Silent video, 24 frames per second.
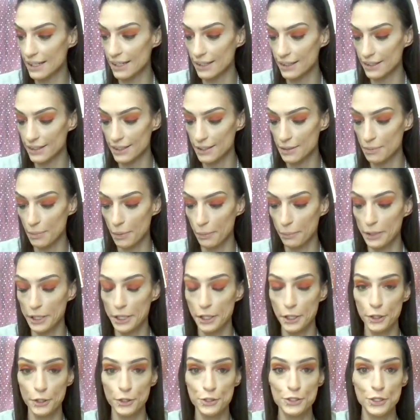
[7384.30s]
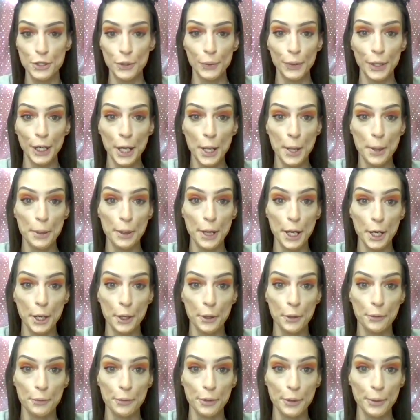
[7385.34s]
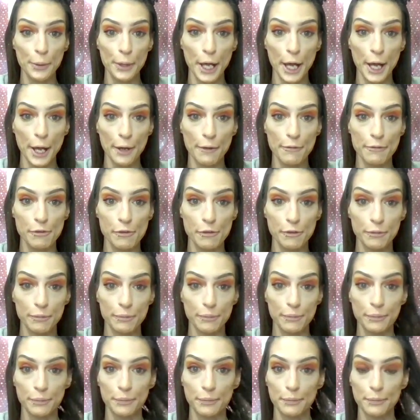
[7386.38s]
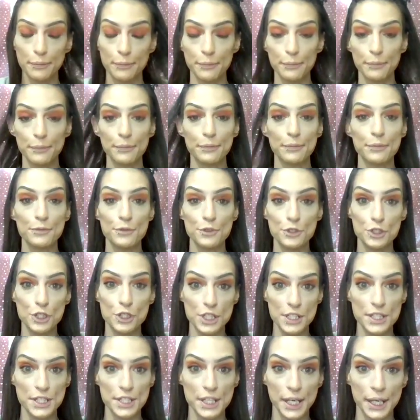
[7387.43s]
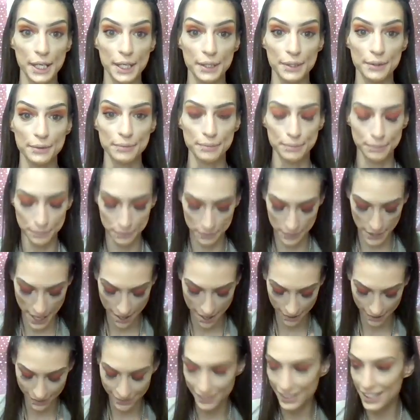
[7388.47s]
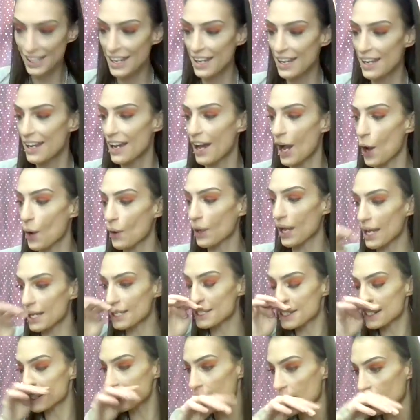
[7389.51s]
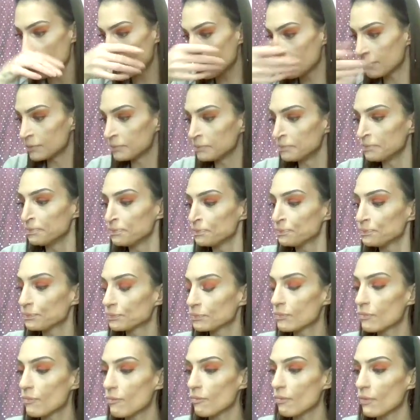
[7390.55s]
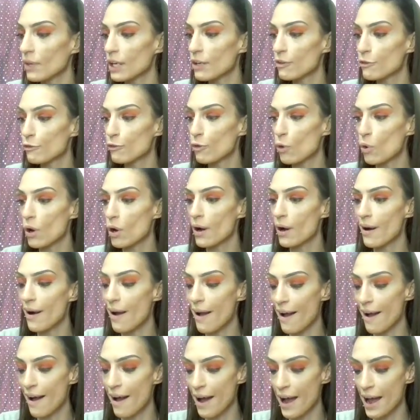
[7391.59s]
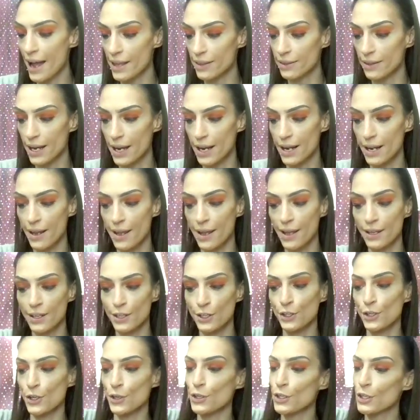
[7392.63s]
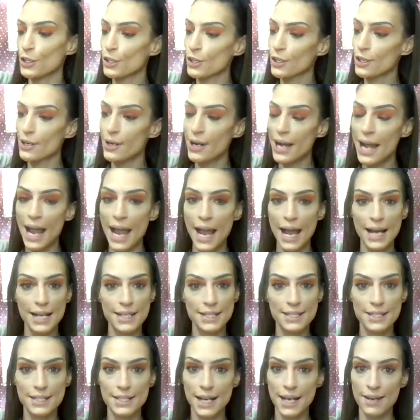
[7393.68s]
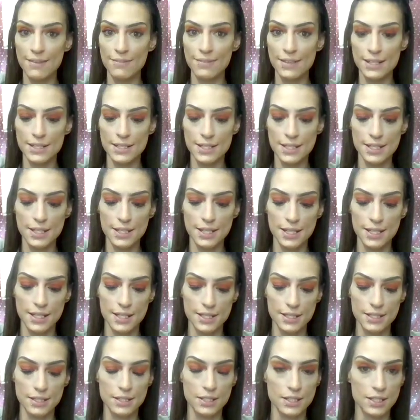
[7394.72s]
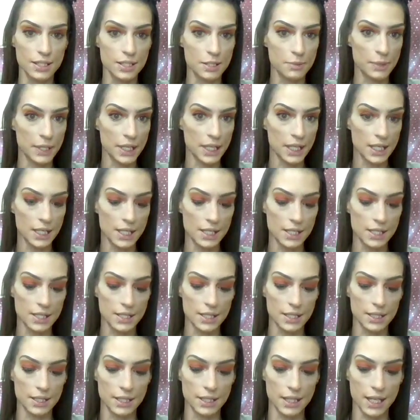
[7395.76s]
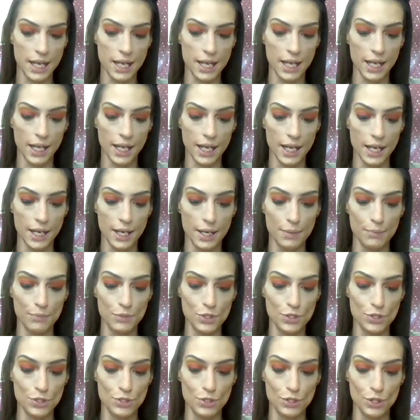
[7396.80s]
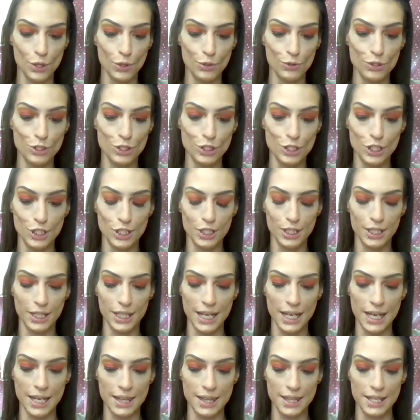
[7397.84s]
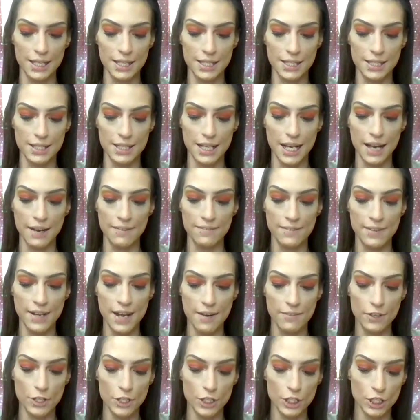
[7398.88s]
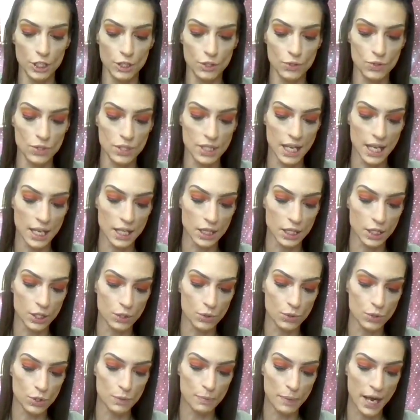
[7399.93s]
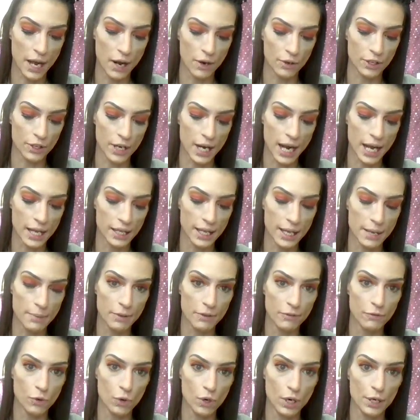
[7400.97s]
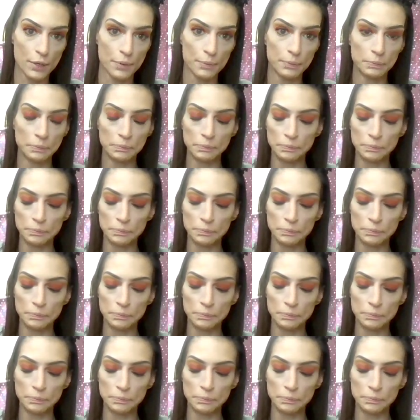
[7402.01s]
it in my mirror, so it ain't there in real life. Just saying. Okay, so for highlighting, you know your girl had to dive into this just because, like, I'm so shook at this. I've never used a loose powder highlight before.